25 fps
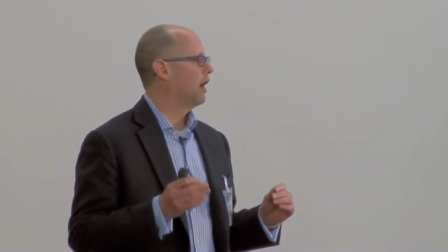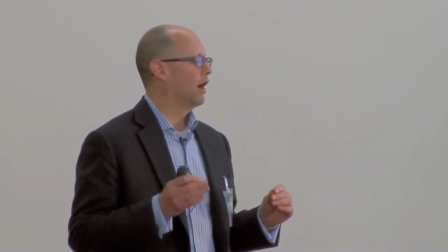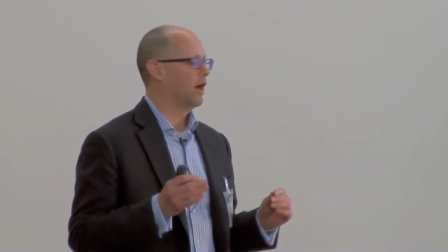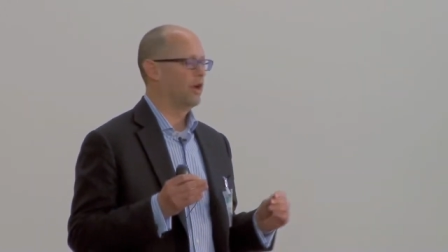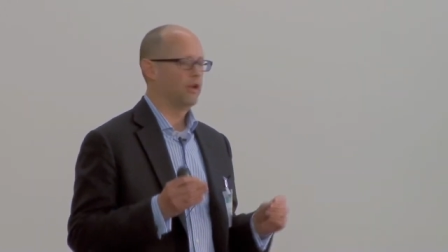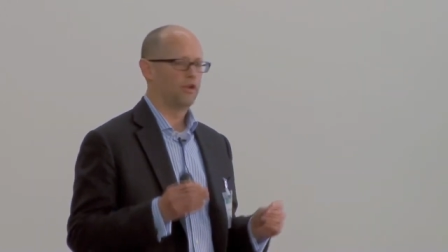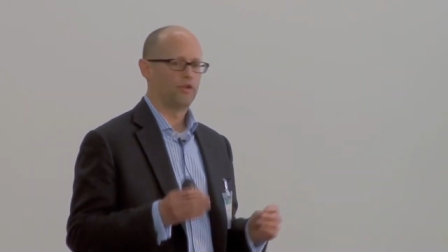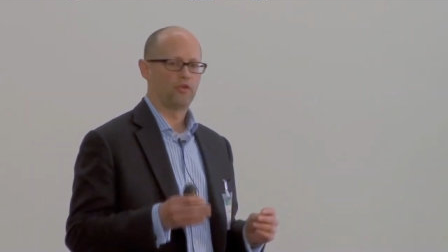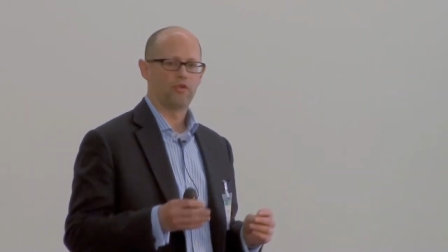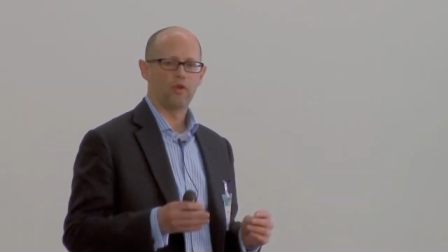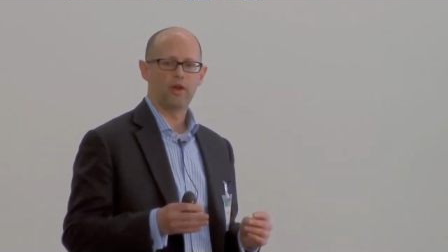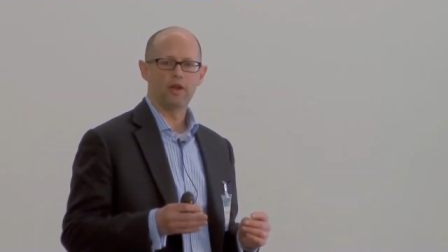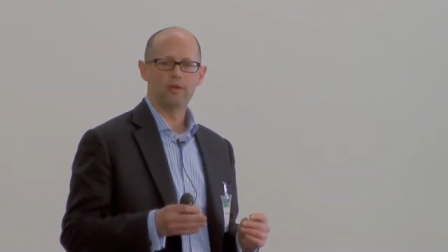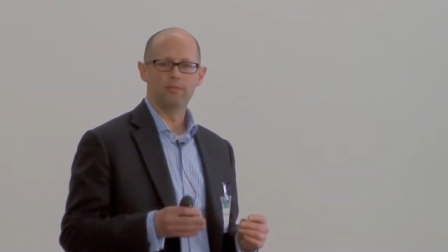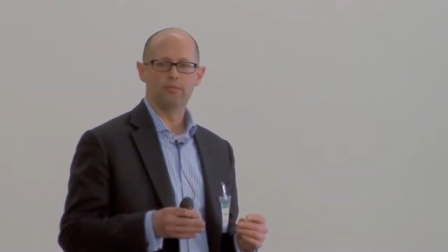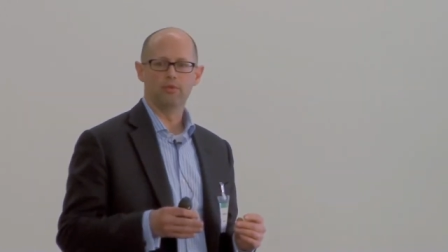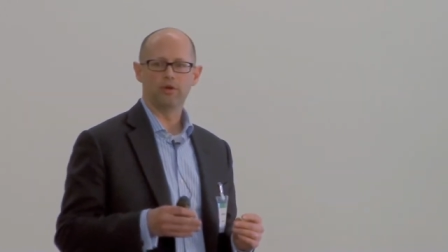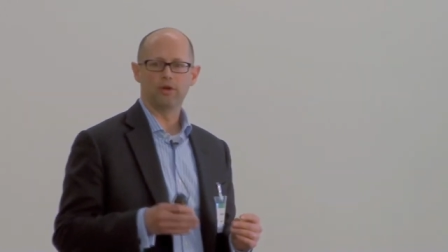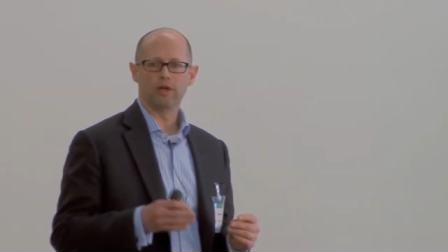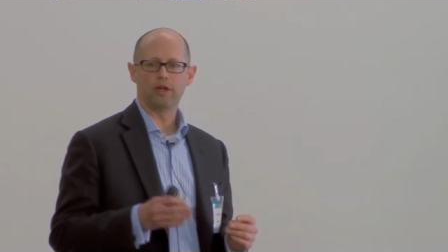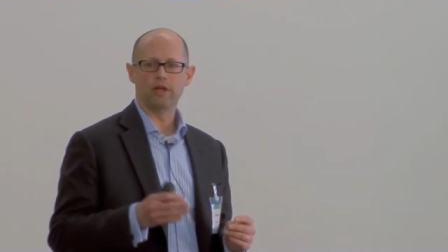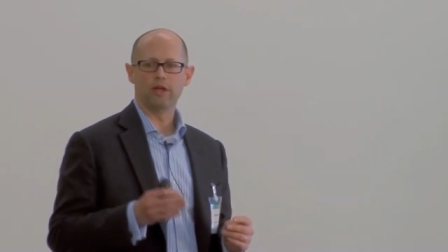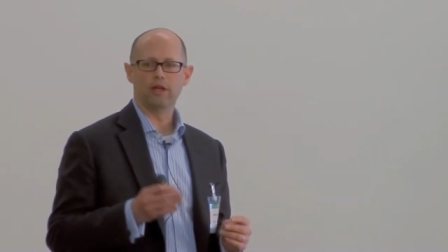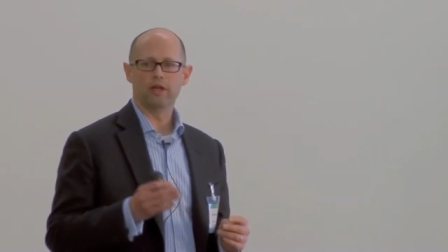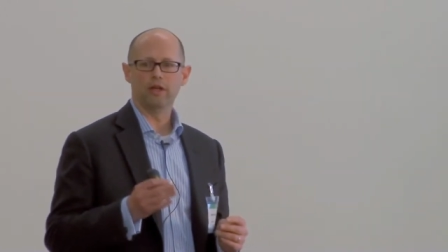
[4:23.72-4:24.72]
uh, trade
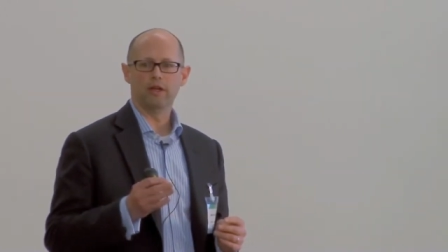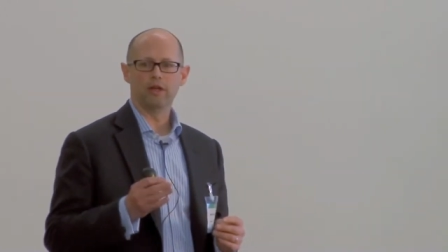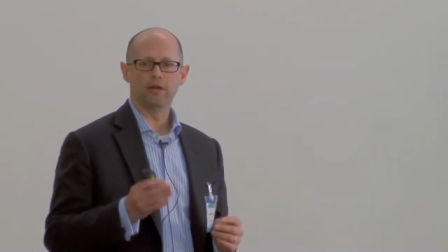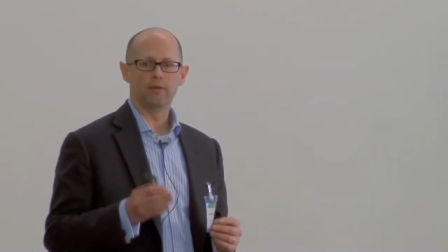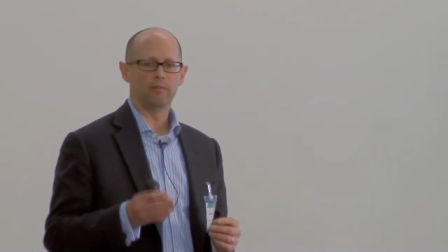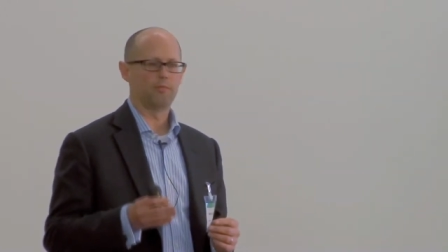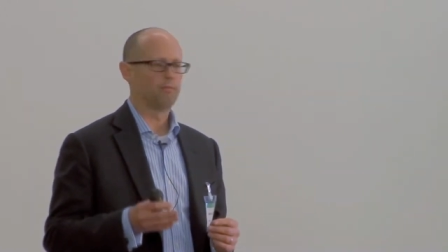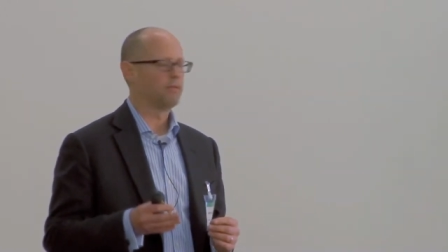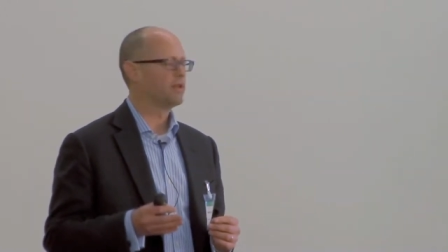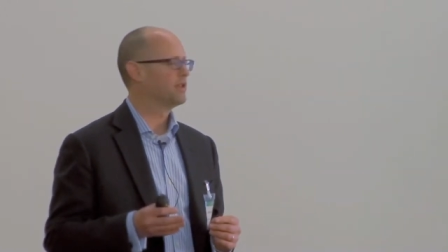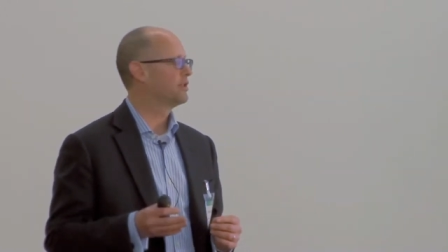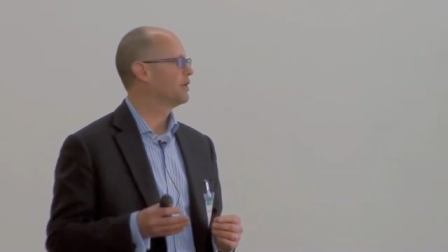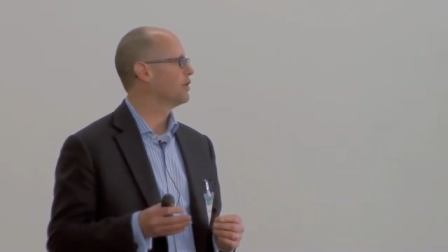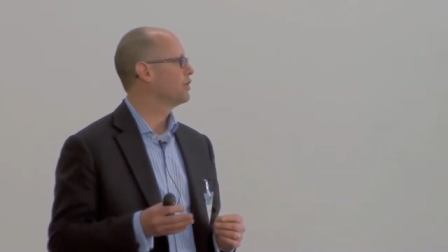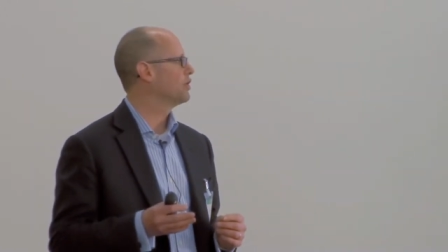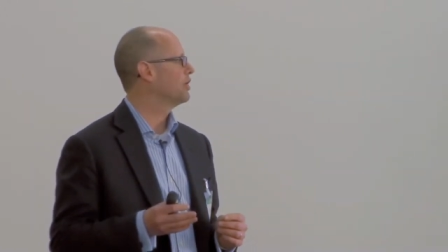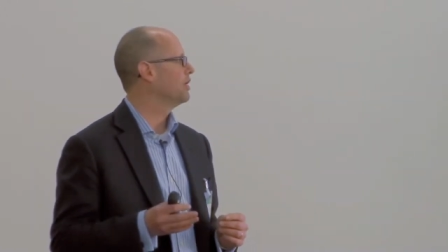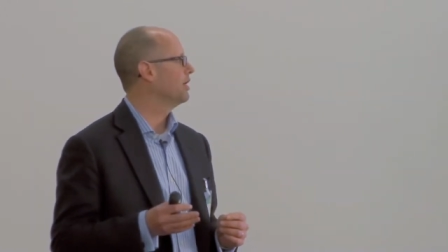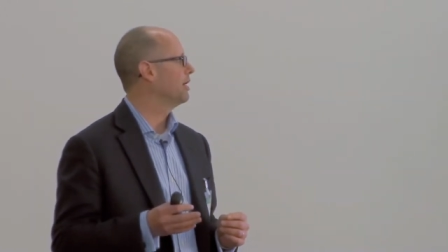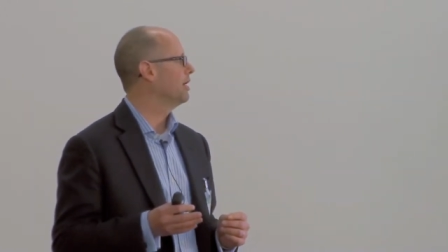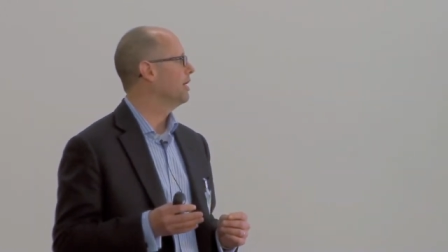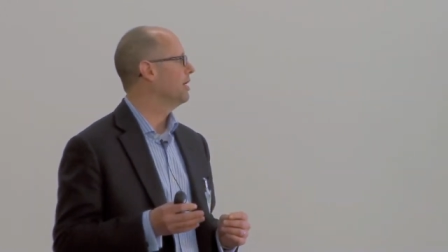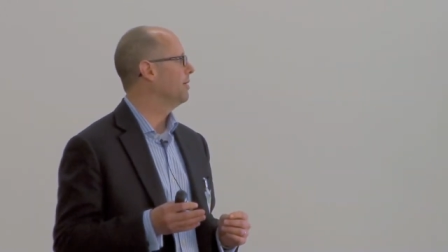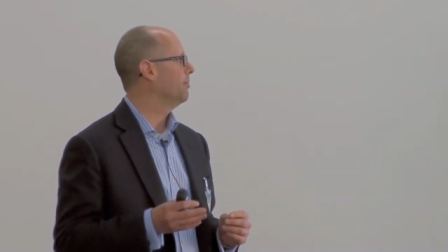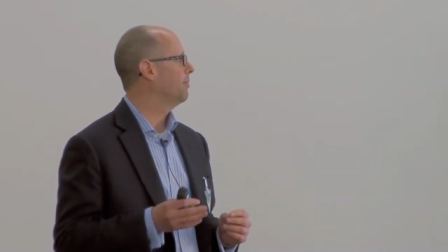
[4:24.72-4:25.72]
booking,
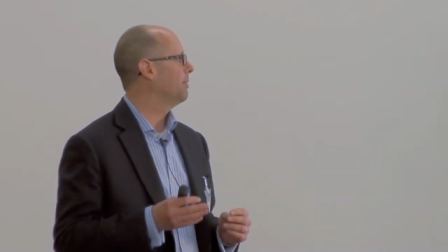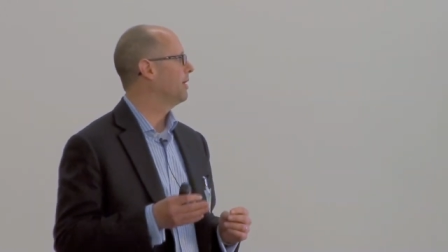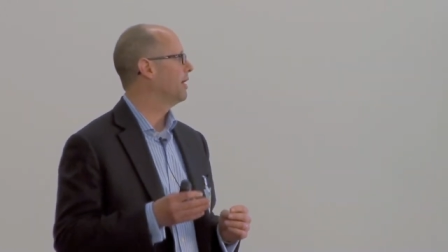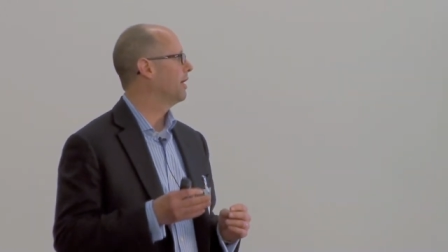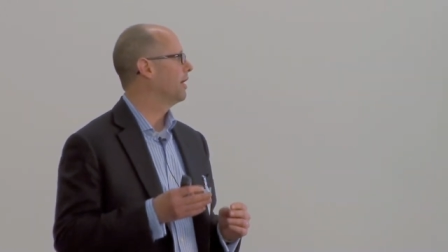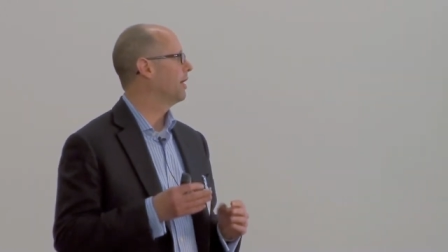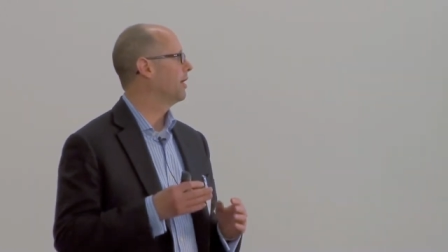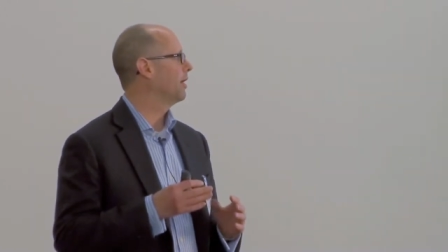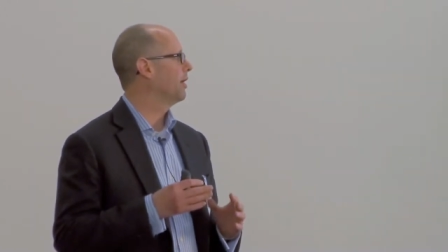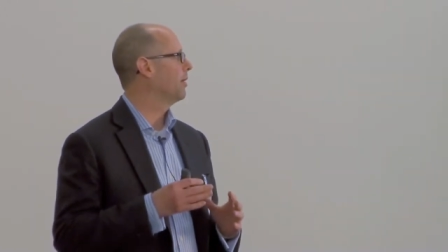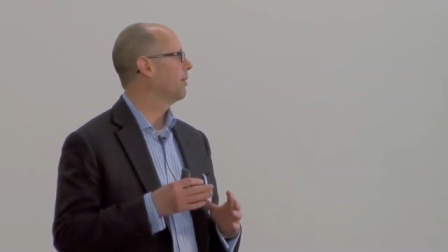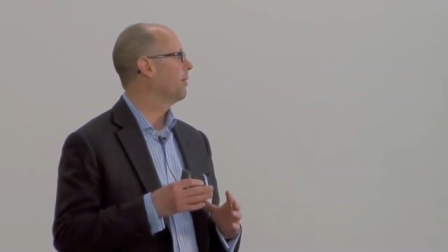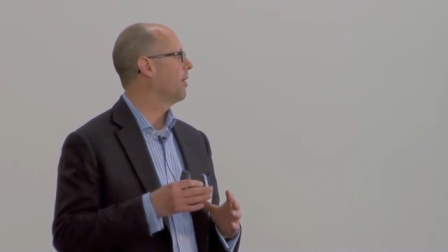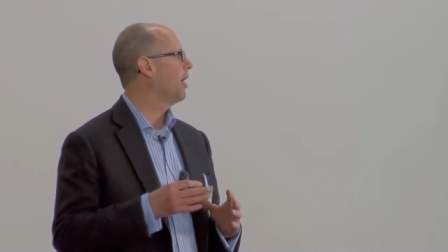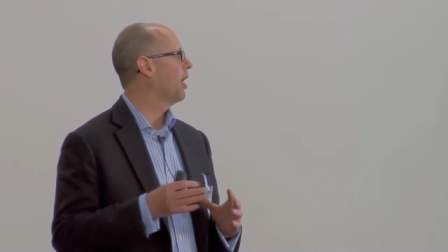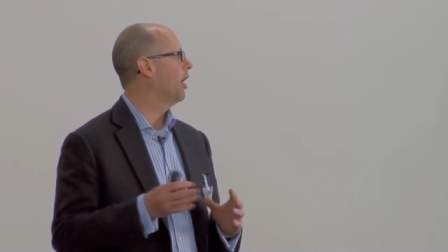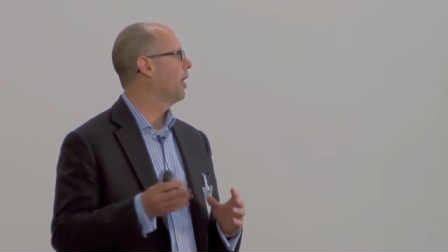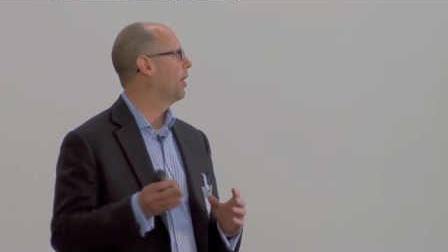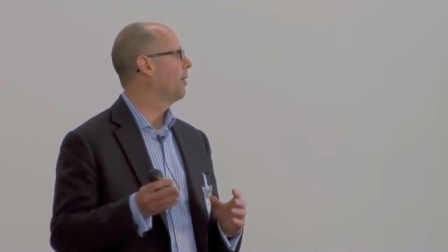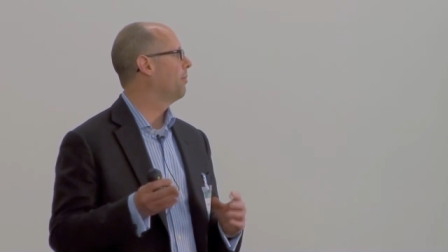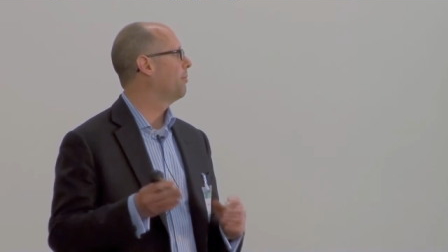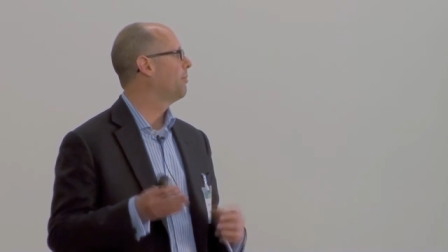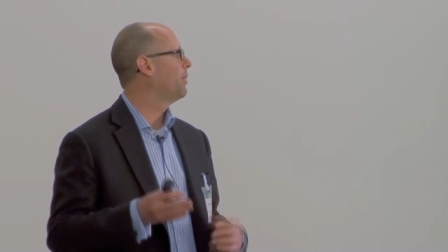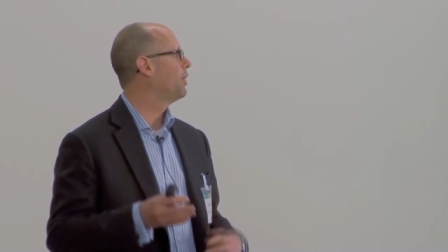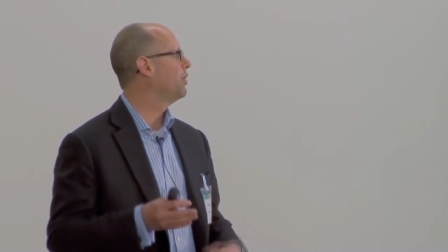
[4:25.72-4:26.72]
position keeping, uh,